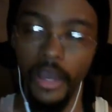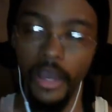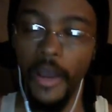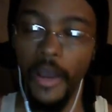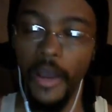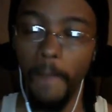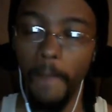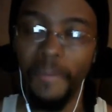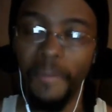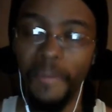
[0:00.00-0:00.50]

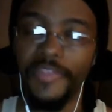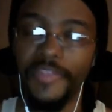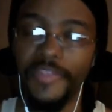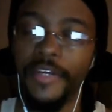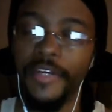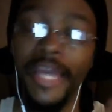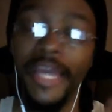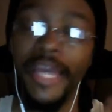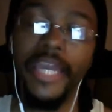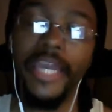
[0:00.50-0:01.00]
But the
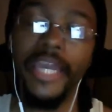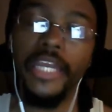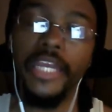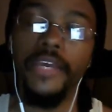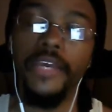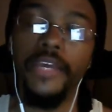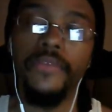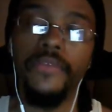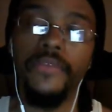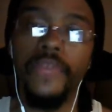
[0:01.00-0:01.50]

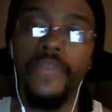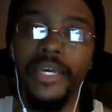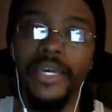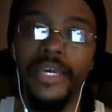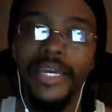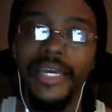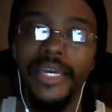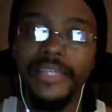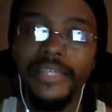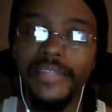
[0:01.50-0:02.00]
negative
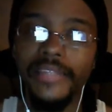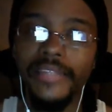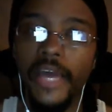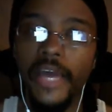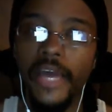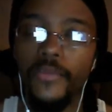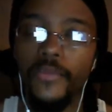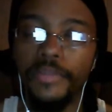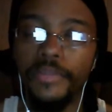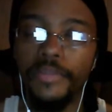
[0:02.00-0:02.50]
is that
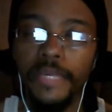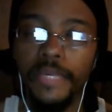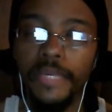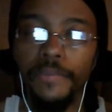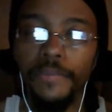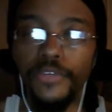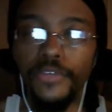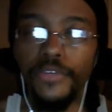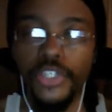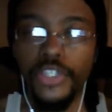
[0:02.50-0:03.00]
with people
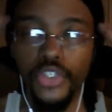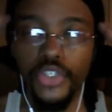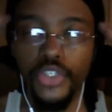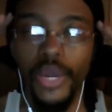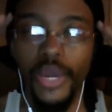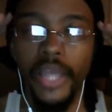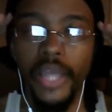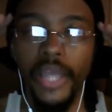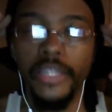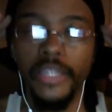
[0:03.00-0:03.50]
just trying
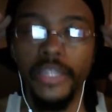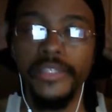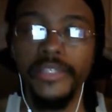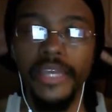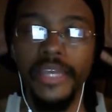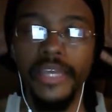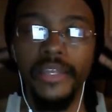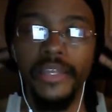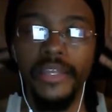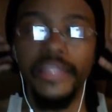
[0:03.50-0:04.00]
to say
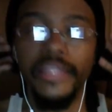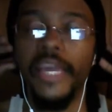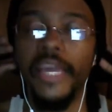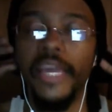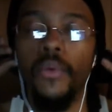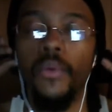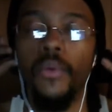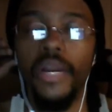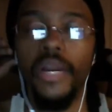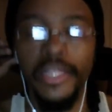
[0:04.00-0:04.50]
that they want
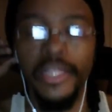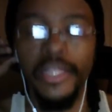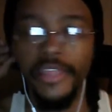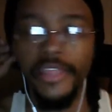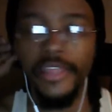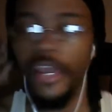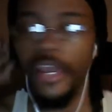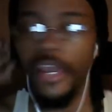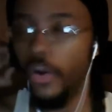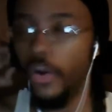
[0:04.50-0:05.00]
it
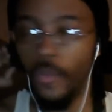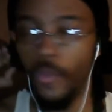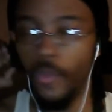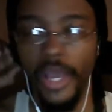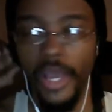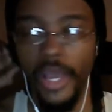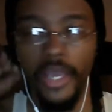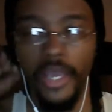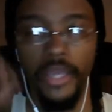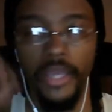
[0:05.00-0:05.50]
their
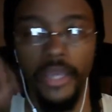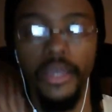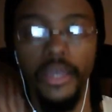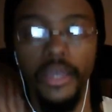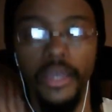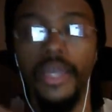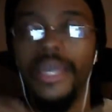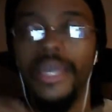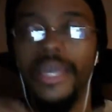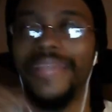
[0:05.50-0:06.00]
way,
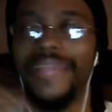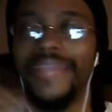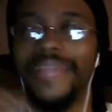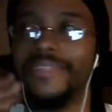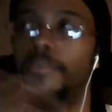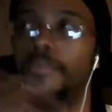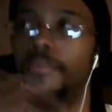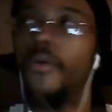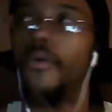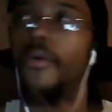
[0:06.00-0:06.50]
it's
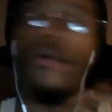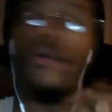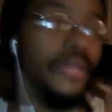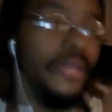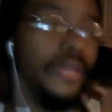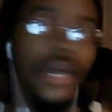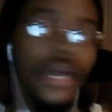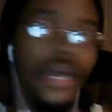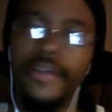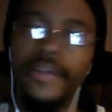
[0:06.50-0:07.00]
more or
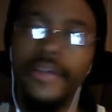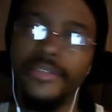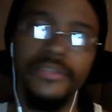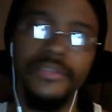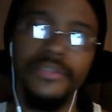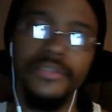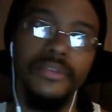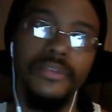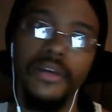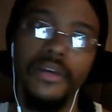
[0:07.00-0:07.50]
less
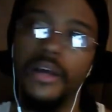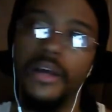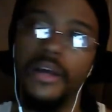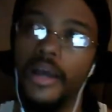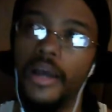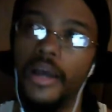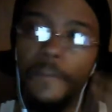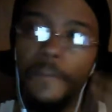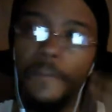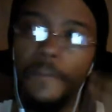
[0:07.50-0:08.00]

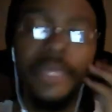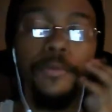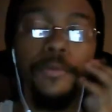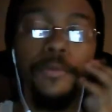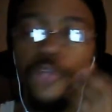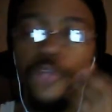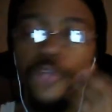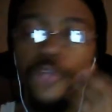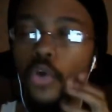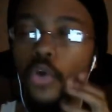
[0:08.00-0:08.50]
people
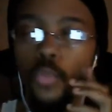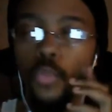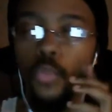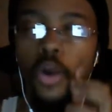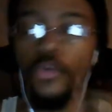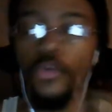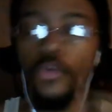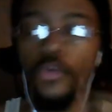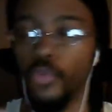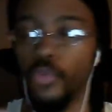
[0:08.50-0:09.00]
don't want
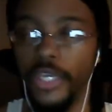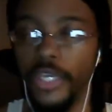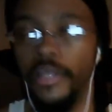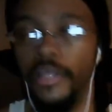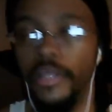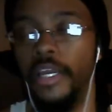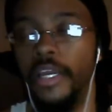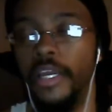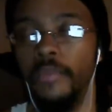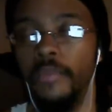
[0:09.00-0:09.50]
real
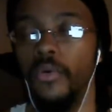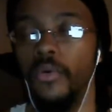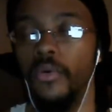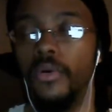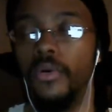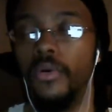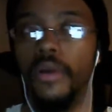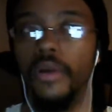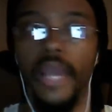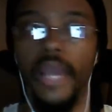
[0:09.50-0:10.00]
anymore,
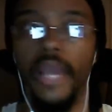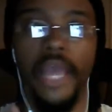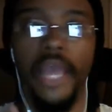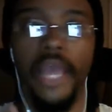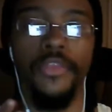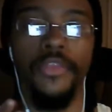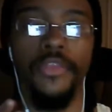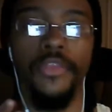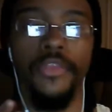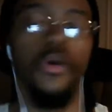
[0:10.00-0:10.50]
and the
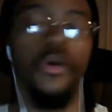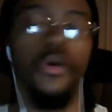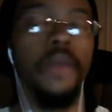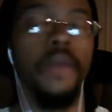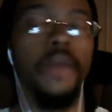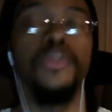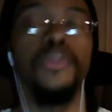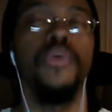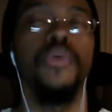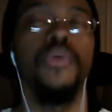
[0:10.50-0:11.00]
more I'm
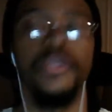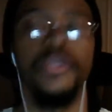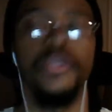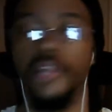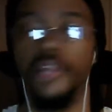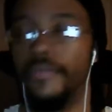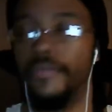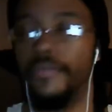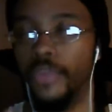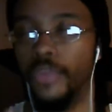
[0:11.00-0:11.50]
doing stuff
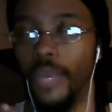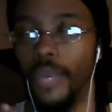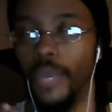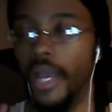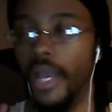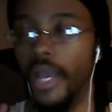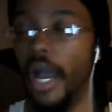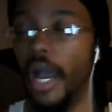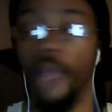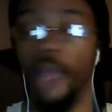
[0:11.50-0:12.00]
the way I
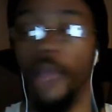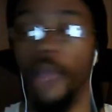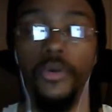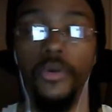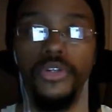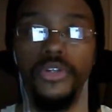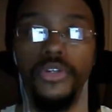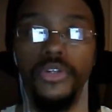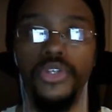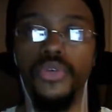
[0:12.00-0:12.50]
want
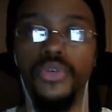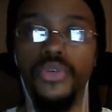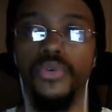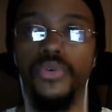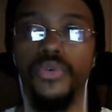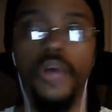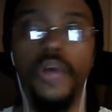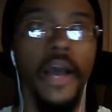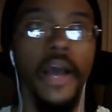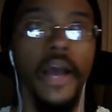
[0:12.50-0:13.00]
to,
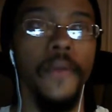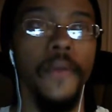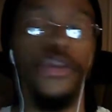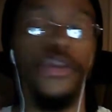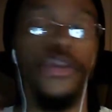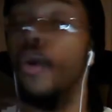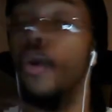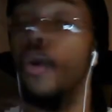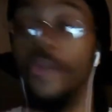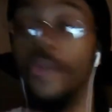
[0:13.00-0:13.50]
no
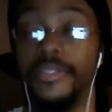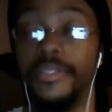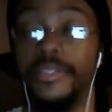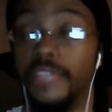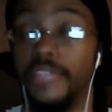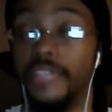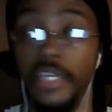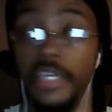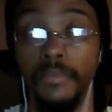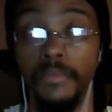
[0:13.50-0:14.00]
one
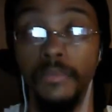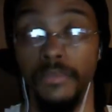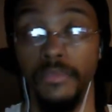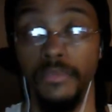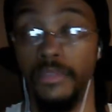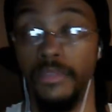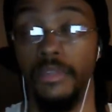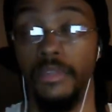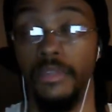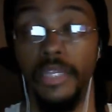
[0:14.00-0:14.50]
seems
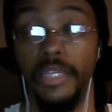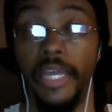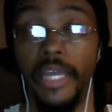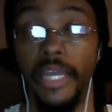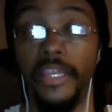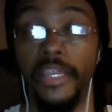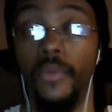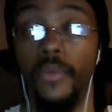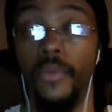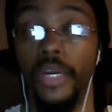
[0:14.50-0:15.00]
like they
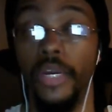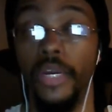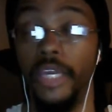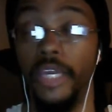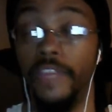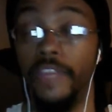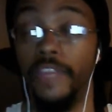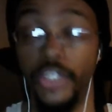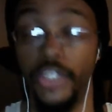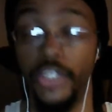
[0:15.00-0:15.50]
want to give it a
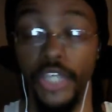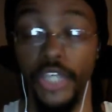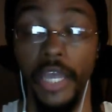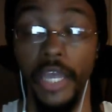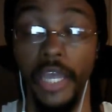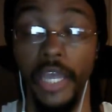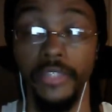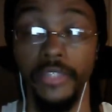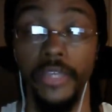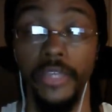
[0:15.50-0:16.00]
chance. They
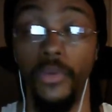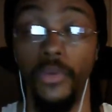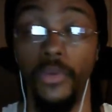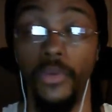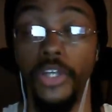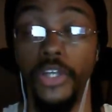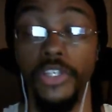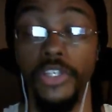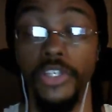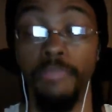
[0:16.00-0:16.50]
want to
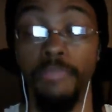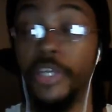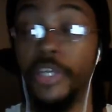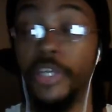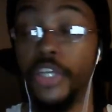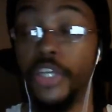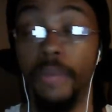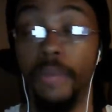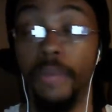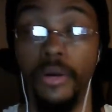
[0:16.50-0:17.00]
just bitch and
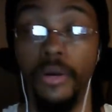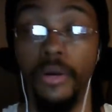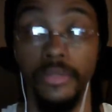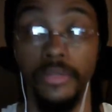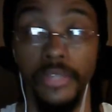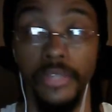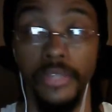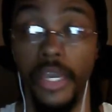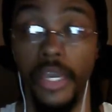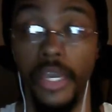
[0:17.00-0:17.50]
moan
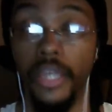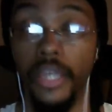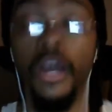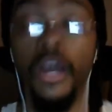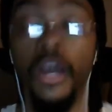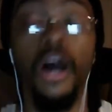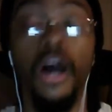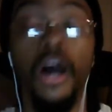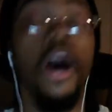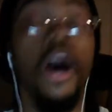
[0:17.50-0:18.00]
saying,
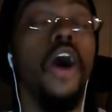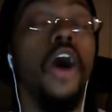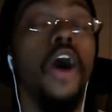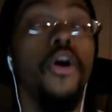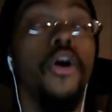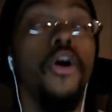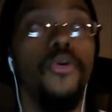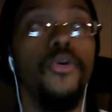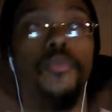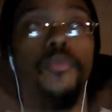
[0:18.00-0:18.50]

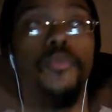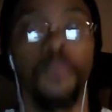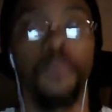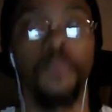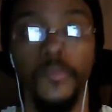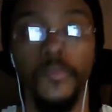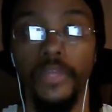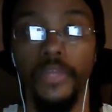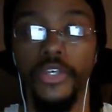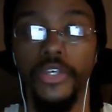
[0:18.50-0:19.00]
oh,
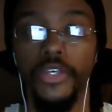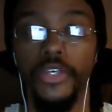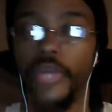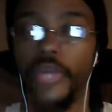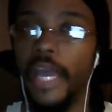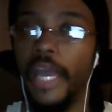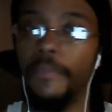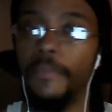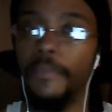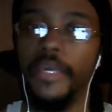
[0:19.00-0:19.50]
you can't
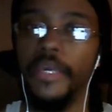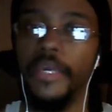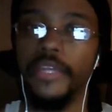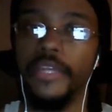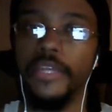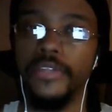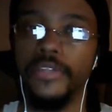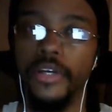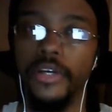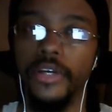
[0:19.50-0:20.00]
be as
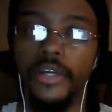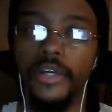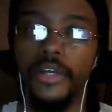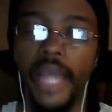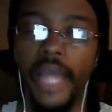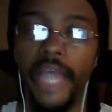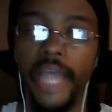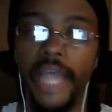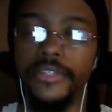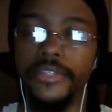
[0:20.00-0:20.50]
good as
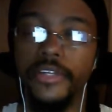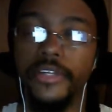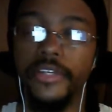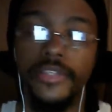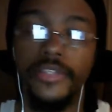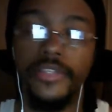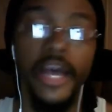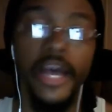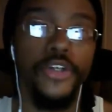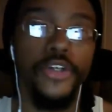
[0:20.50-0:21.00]
the
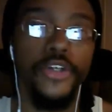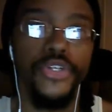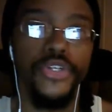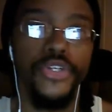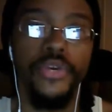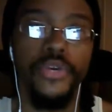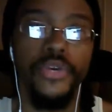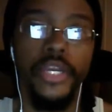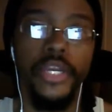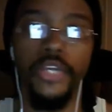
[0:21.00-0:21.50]
Nostalgia Critic
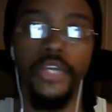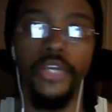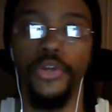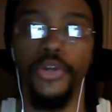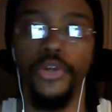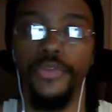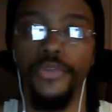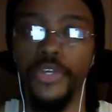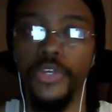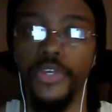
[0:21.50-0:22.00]
in your
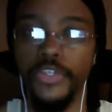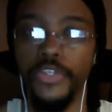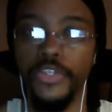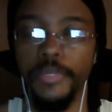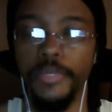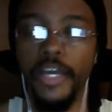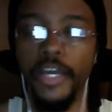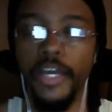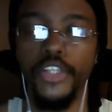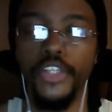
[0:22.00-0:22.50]
reviews
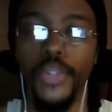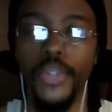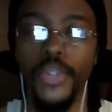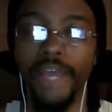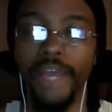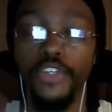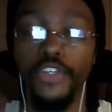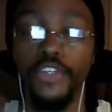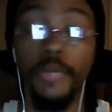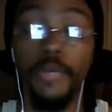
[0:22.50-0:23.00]
because you have too
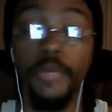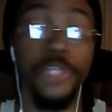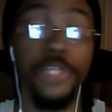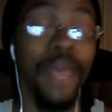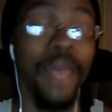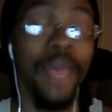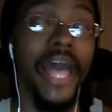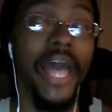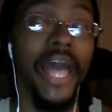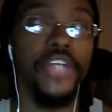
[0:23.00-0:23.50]
much
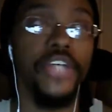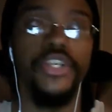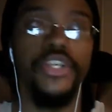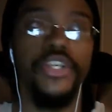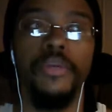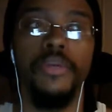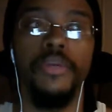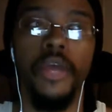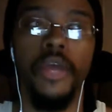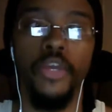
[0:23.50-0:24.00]
passion
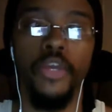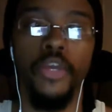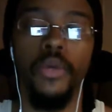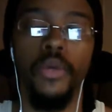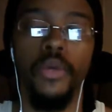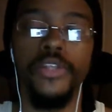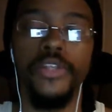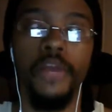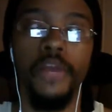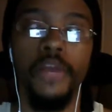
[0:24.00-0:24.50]
you want to talk
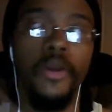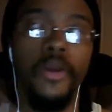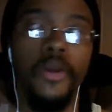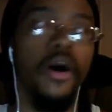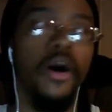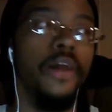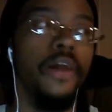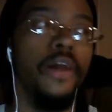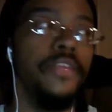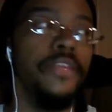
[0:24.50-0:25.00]
about all
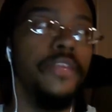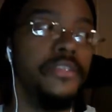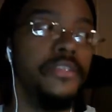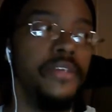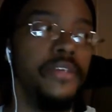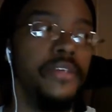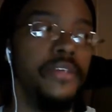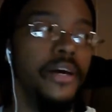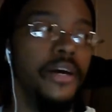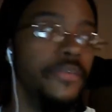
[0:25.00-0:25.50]
this
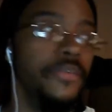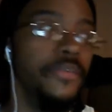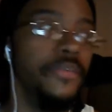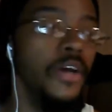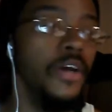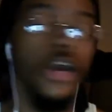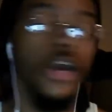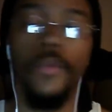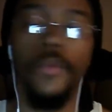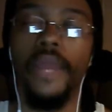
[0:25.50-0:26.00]
stuff
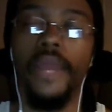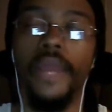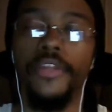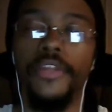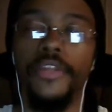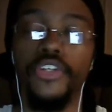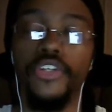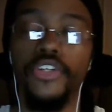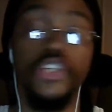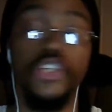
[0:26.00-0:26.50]
rather than
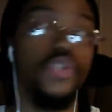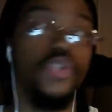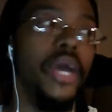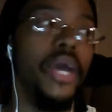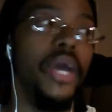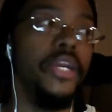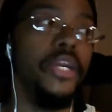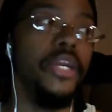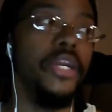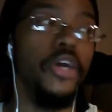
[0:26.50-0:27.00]
just trying to
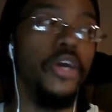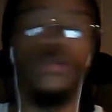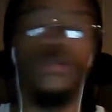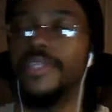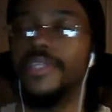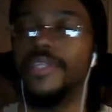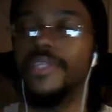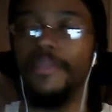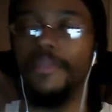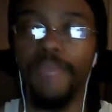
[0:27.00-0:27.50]
go to the
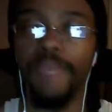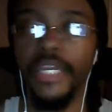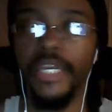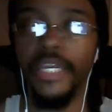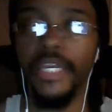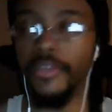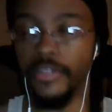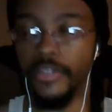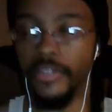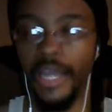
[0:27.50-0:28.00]
meat of the
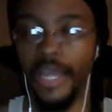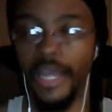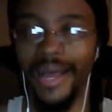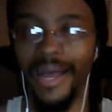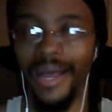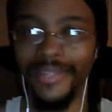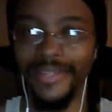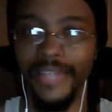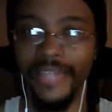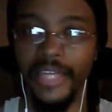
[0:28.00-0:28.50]

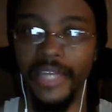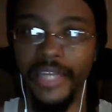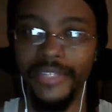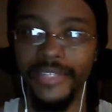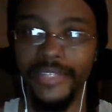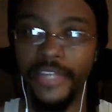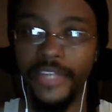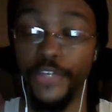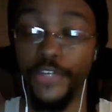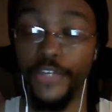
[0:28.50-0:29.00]
content instead of
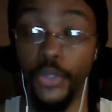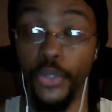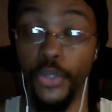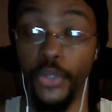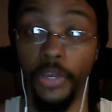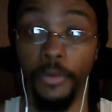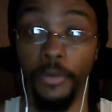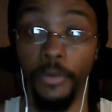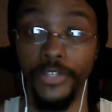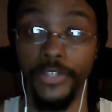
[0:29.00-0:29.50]
showing your
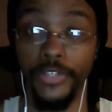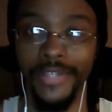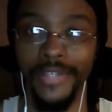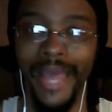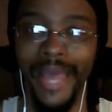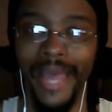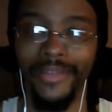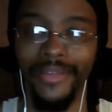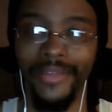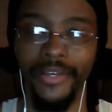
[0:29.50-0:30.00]

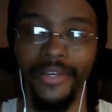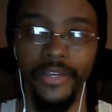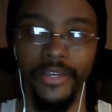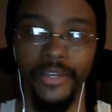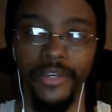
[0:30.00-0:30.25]
personality.